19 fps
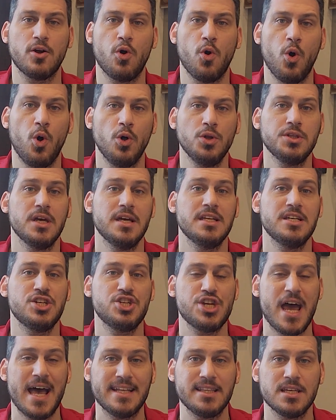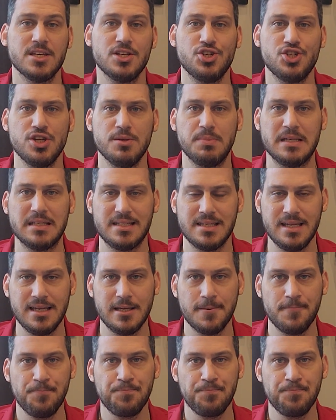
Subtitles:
called ChatGPT.